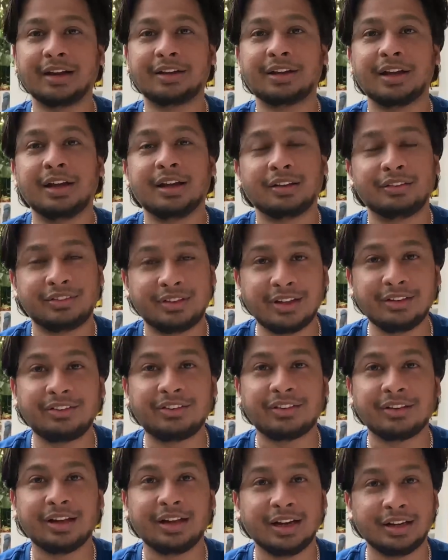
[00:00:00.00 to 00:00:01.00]
that
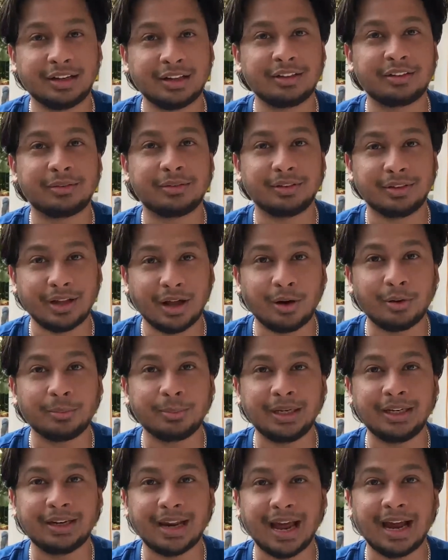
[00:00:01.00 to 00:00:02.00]
since it has now
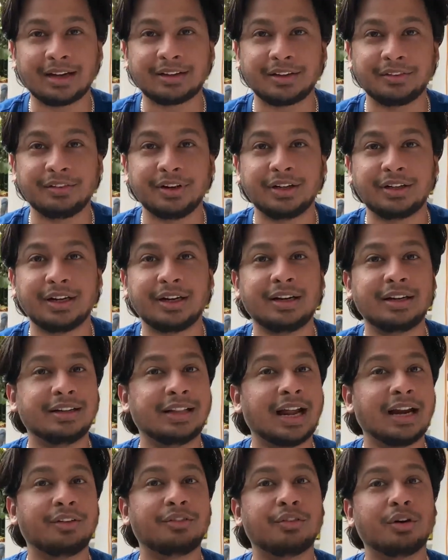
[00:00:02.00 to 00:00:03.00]
been
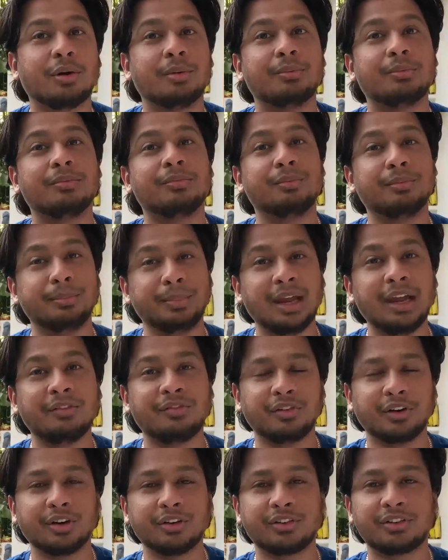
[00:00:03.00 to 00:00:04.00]
activated that from May
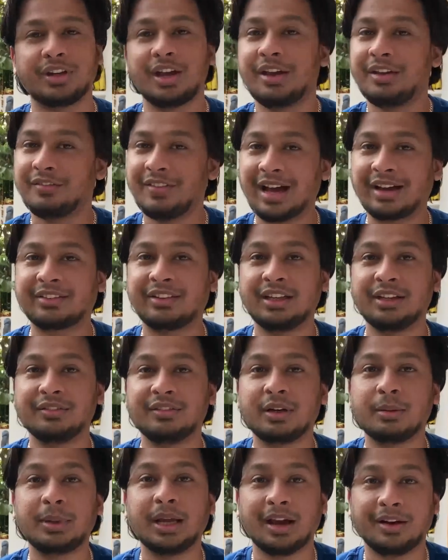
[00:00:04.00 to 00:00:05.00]
1st
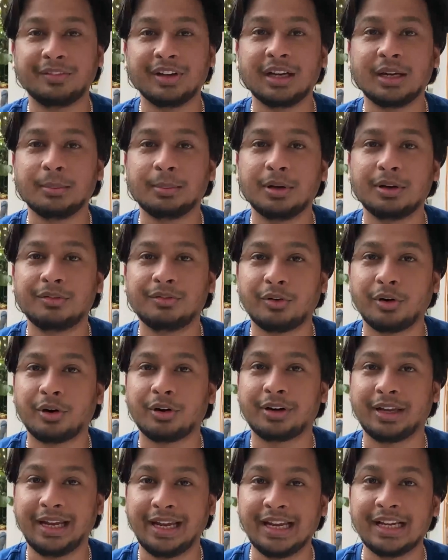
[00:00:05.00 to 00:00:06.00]
vaccine will be available
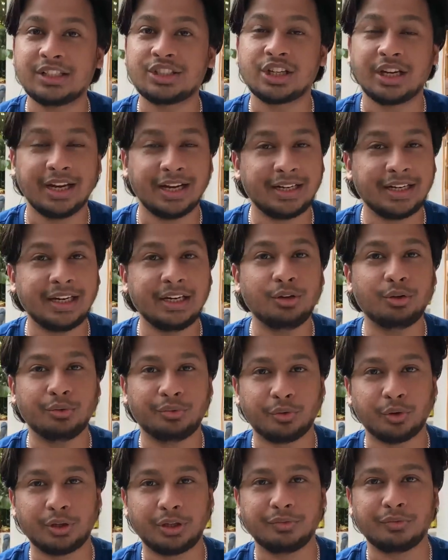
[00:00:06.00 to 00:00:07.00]
for age 18 to
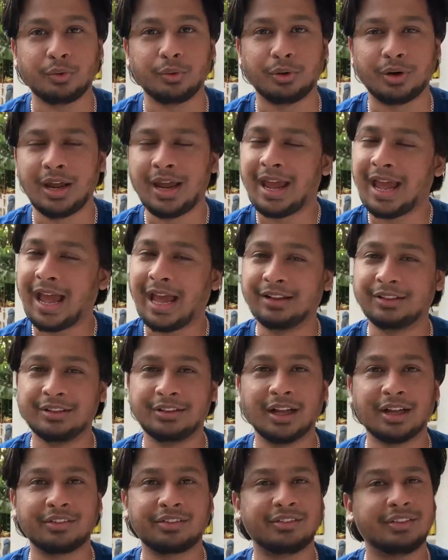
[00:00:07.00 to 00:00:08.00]
44, and
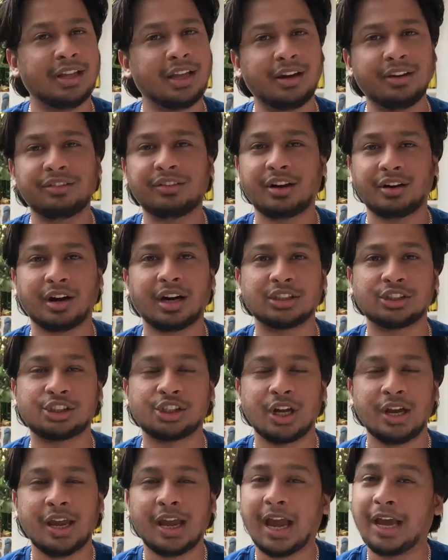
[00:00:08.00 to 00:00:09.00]
thus there is a
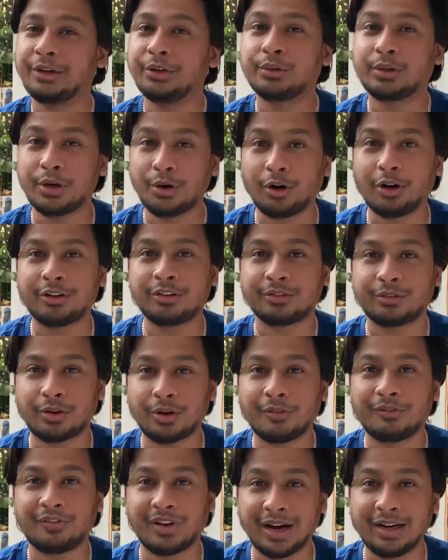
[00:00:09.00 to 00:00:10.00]
rush and you cannot
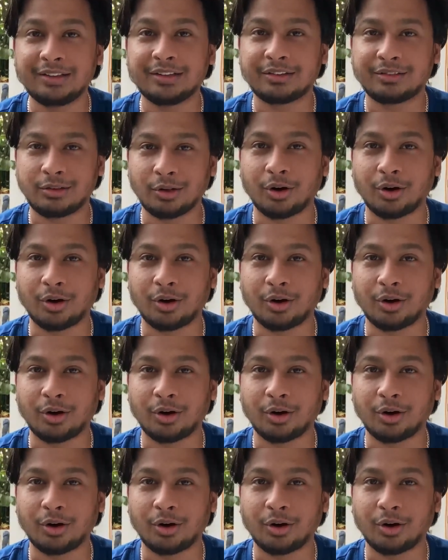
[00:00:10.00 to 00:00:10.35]
find the